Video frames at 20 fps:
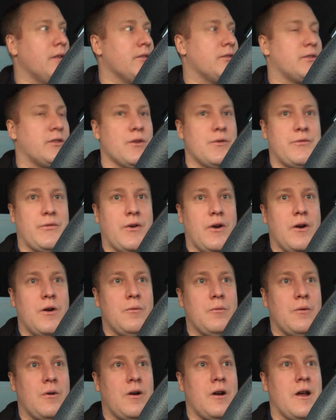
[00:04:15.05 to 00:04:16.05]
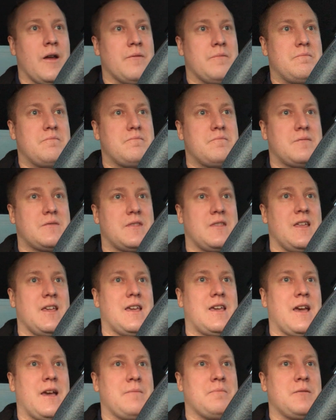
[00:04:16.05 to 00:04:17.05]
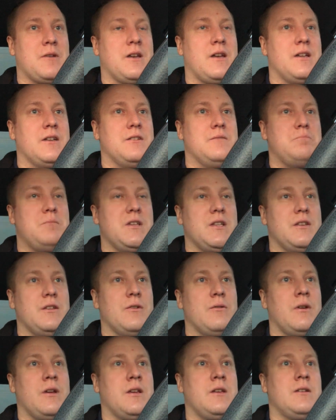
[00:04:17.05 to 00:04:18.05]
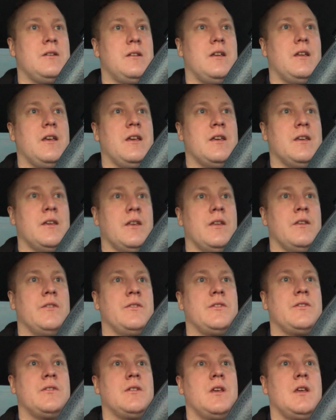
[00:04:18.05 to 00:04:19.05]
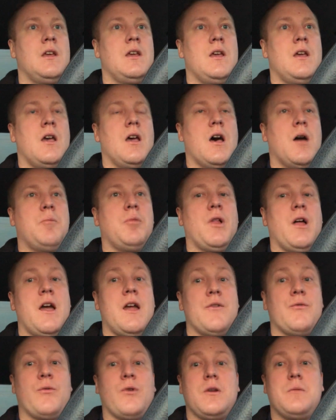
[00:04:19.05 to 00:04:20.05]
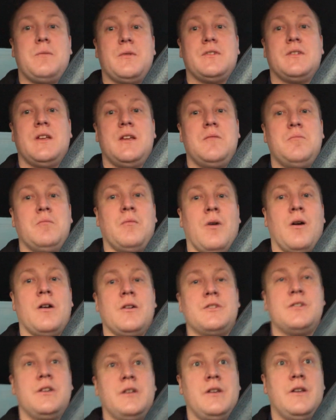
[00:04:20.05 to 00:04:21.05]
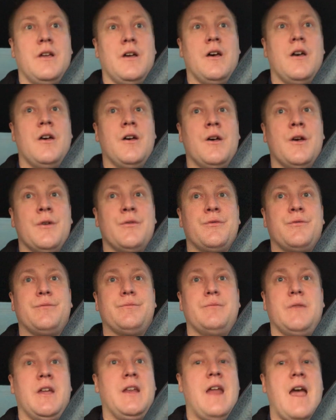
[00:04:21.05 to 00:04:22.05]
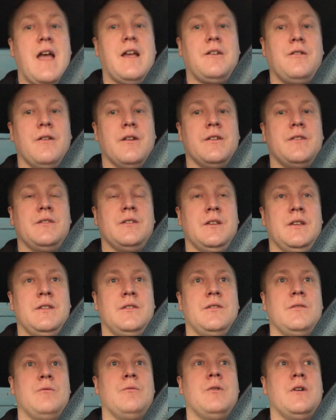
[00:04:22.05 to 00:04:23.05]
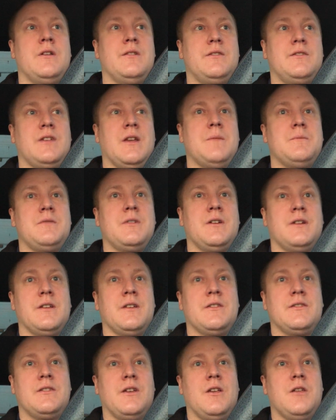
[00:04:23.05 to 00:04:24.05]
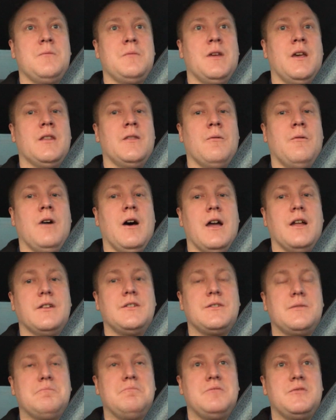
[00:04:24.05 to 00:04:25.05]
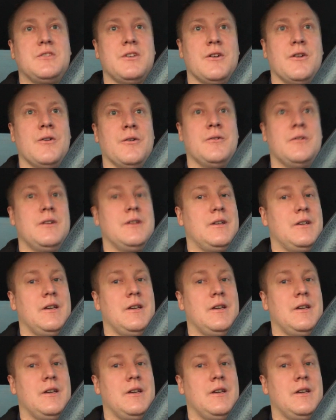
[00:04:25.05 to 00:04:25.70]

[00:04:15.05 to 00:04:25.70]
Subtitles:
so far where I think I'm going to be doing is apply a 40% margin of inaccuracy to what Samsung is telling me on the watch. So,